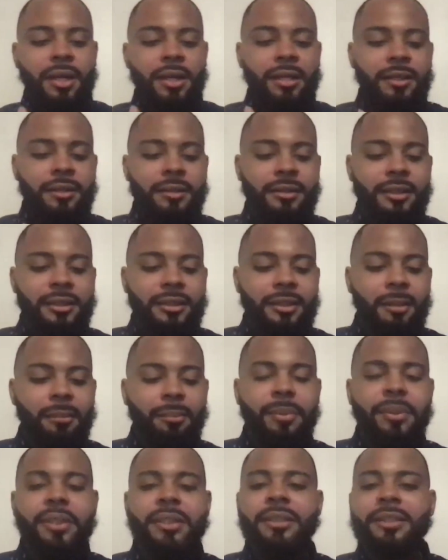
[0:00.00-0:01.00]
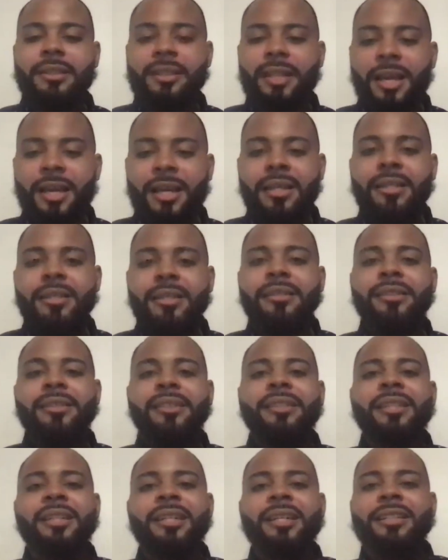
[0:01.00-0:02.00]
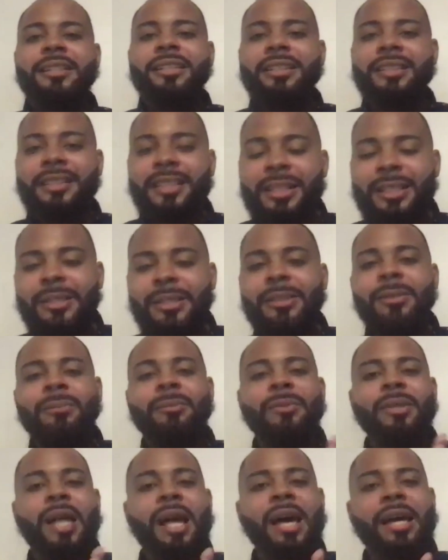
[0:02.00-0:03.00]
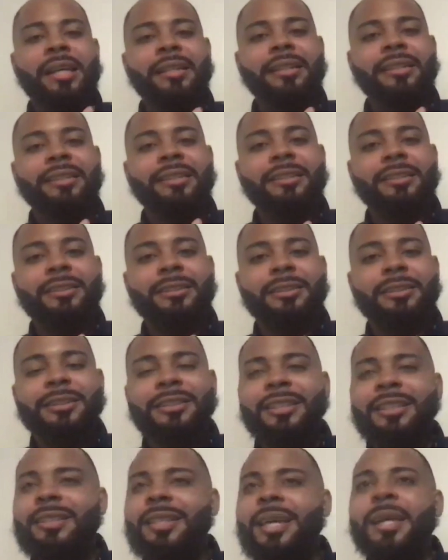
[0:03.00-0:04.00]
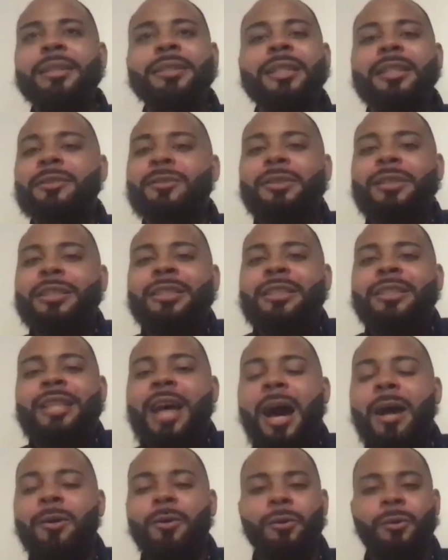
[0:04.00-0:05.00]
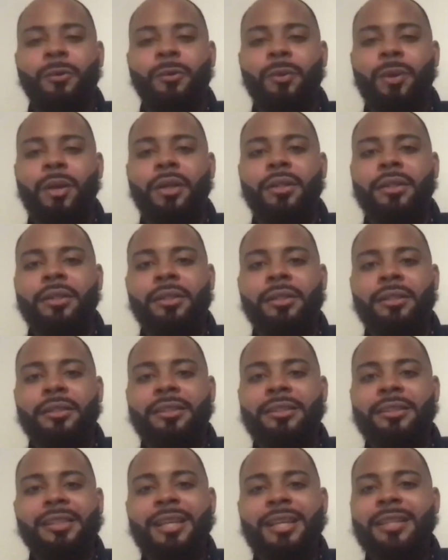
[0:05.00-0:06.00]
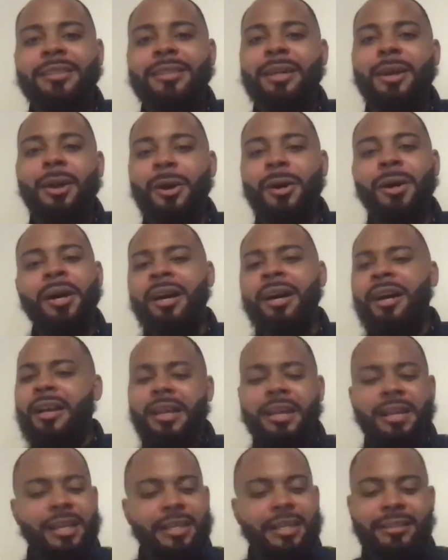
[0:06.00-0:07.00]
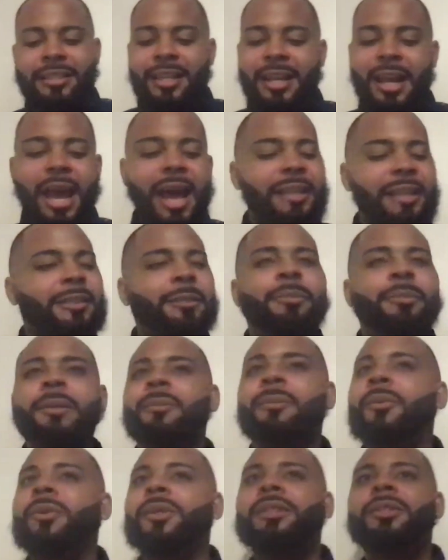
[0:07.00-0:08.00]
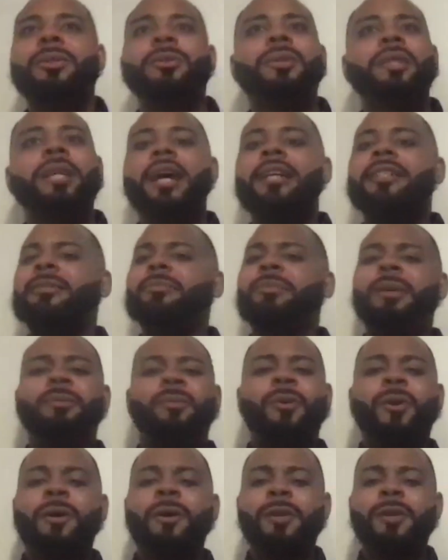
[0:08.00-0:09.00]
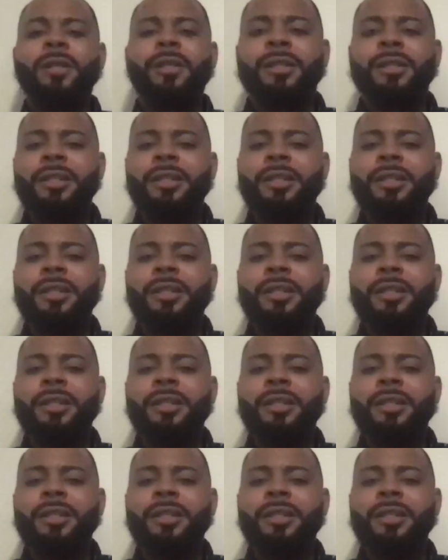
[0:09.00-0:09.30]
the simplest things seem like the things that is not going to work. The things that there has to be more to it. There has to be more of a